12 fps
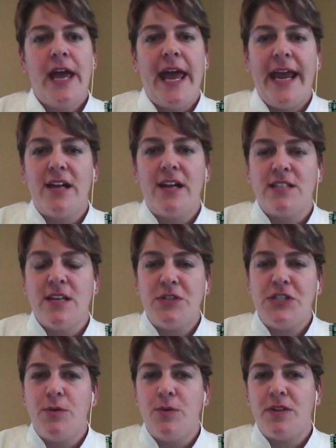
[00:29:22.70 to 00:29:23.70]
Hangouts that
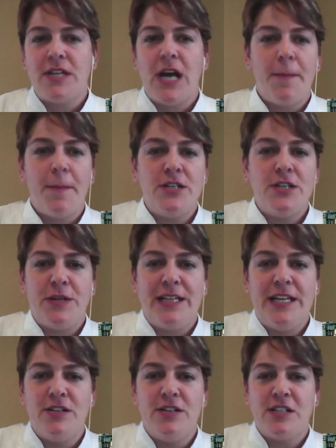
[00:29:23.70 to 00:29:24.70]
we do with top industry
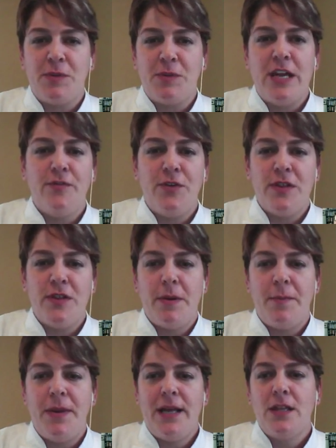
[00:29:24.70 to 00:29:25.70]
leaders as we interview
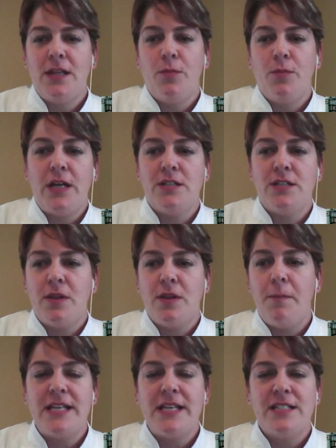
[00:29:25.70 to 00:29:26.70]
them and pick their brains for the
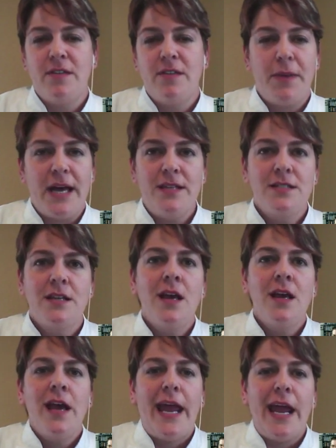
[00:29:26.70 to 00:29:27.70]
best of the best.
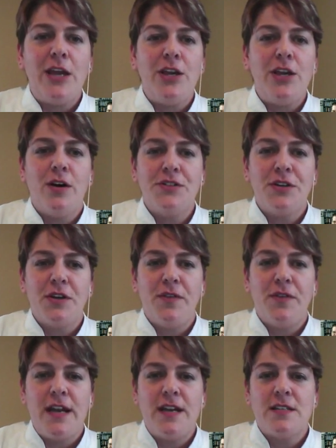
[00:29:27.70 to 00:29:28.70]
And you also can
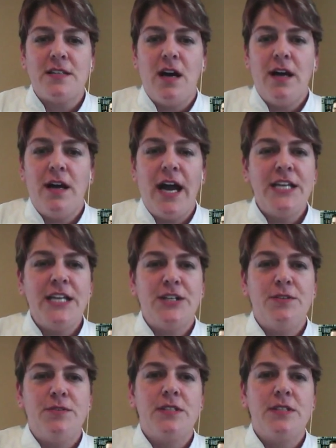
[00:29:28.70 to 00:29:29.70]
find us on
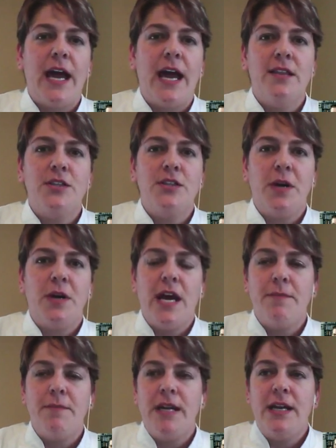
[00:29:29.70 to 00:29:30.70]
iTunes on the
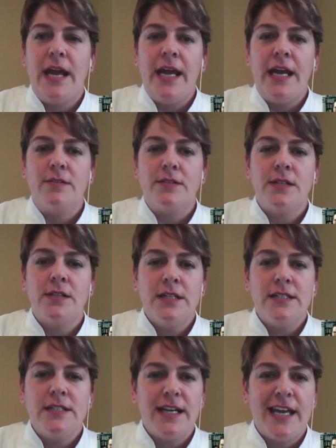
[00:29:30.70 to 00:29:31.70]
29-minute Hangout.
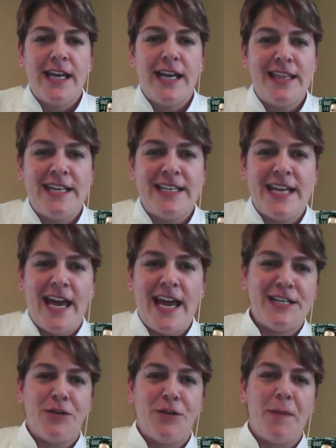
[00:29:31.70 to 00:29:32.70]
Doug, you got anything to
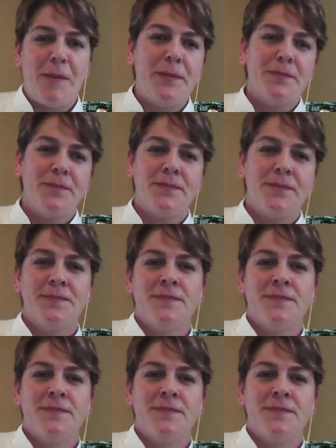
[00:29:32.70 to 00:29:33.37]
add to the wrap-up?